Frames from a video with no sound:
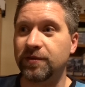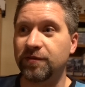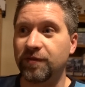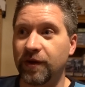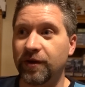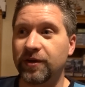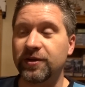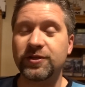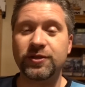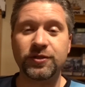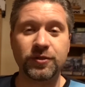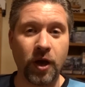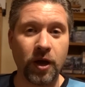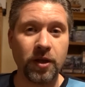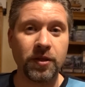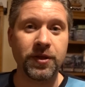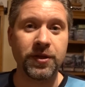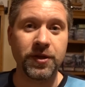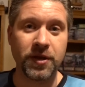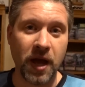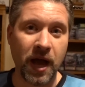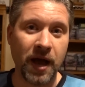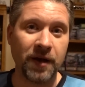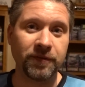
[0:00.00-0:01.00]
a very
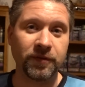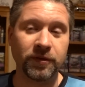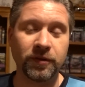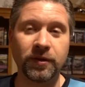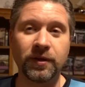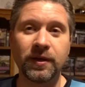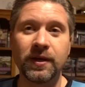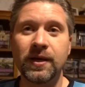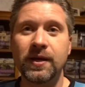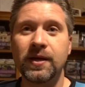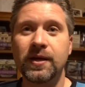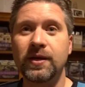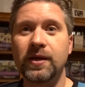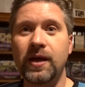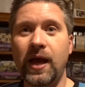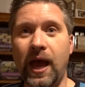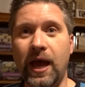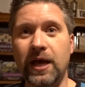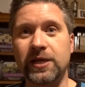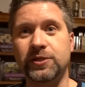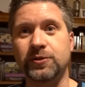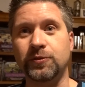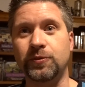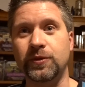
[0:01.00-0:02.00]
solid novel
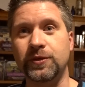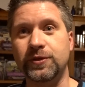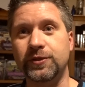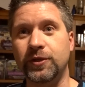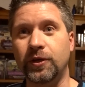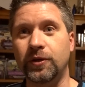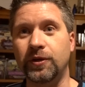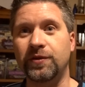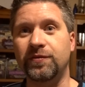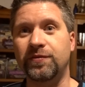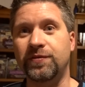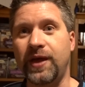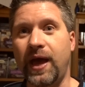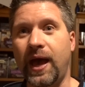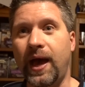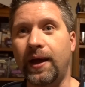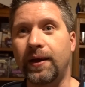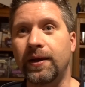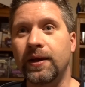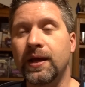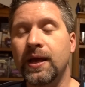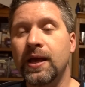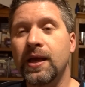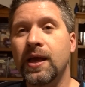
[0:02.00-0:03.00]
as a result of
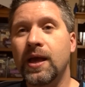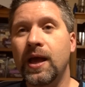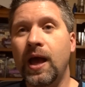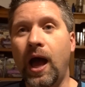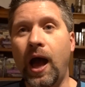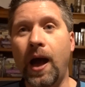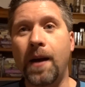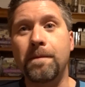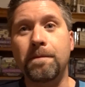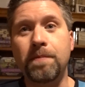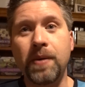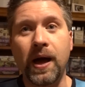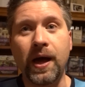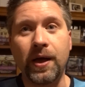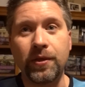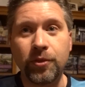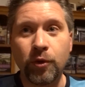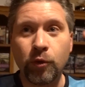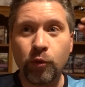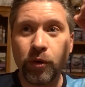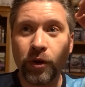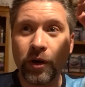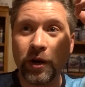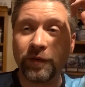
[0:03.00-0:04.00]
that. But
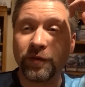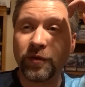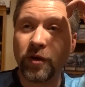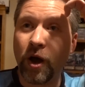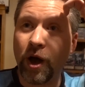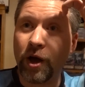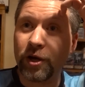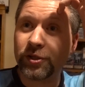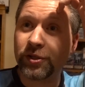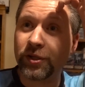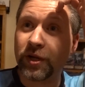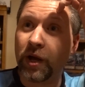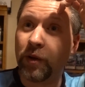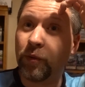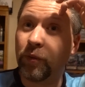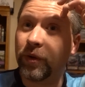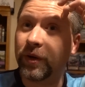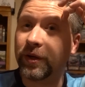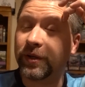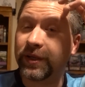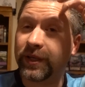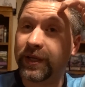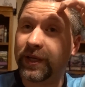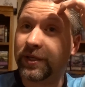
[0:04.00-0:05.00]
the word of caution I
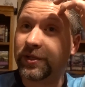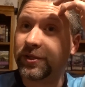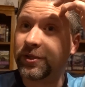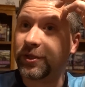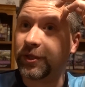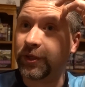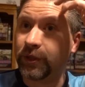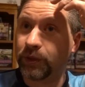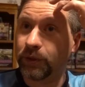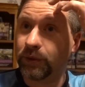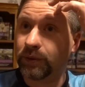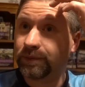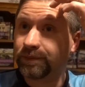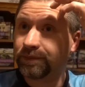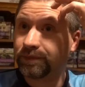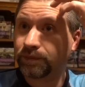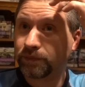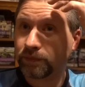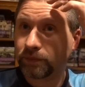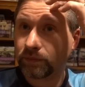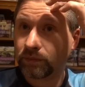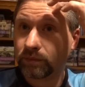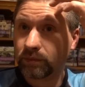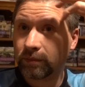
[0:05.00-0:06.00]
wanted to get to
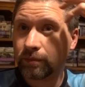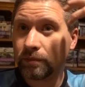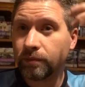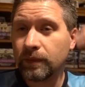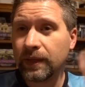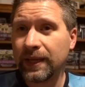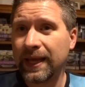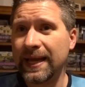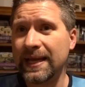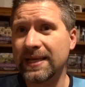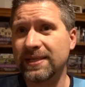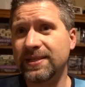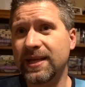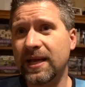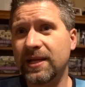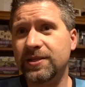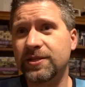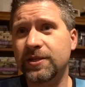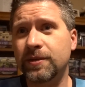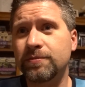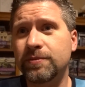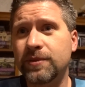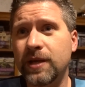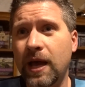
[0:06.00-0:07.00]
is
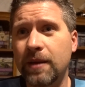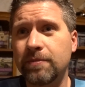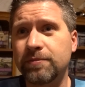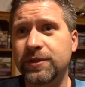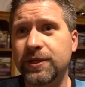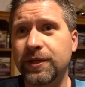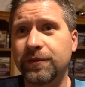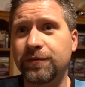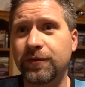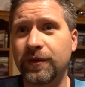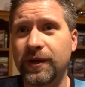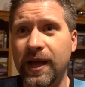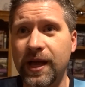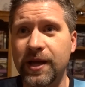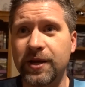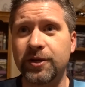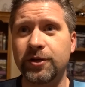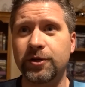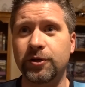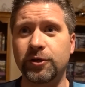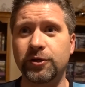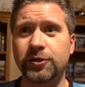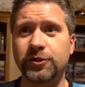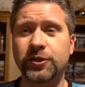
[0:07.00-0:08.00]
that sometimes different
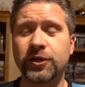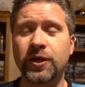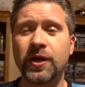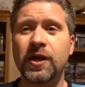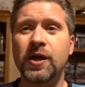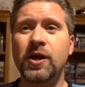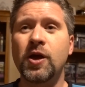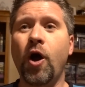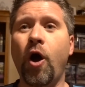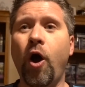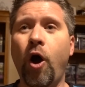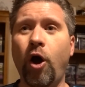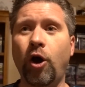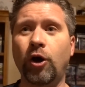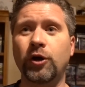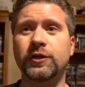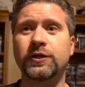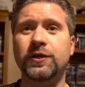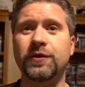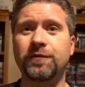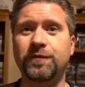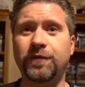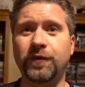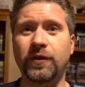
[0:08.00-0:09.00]
editors
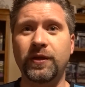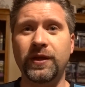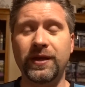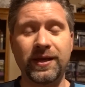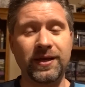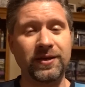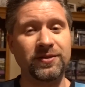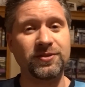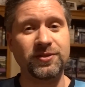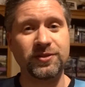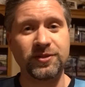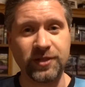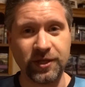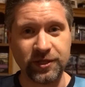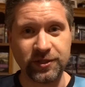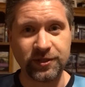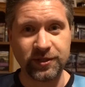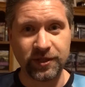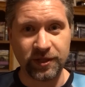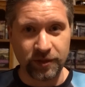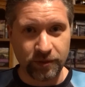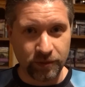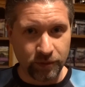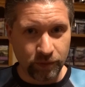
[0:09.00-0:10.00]
aren't fully
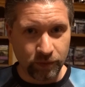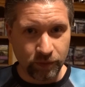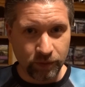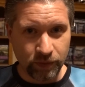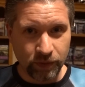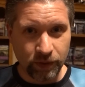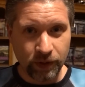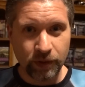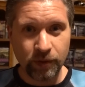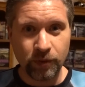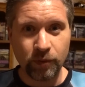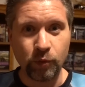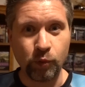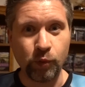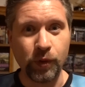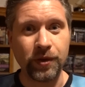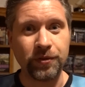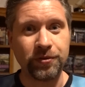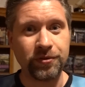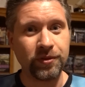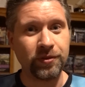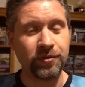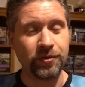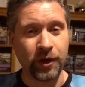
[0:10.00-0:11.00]
consistent
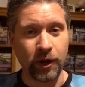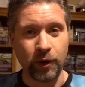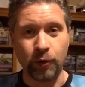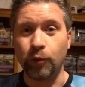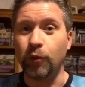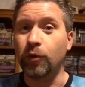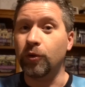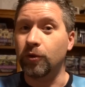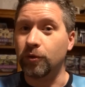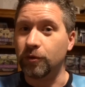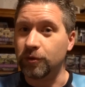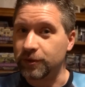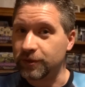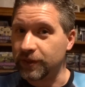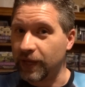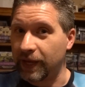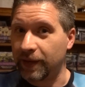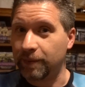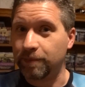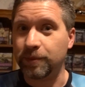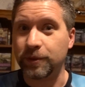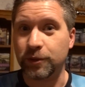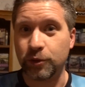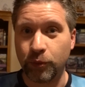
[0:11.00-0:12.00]
with their rules,
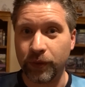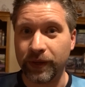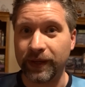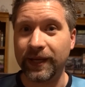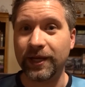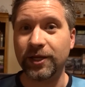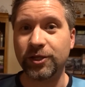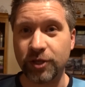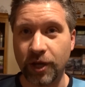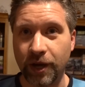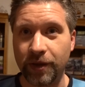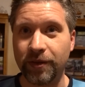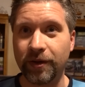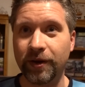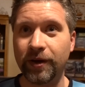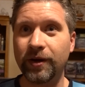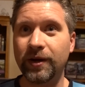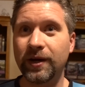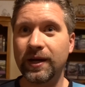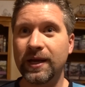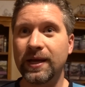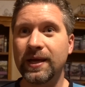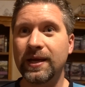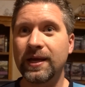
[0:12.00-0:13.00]
like between each other.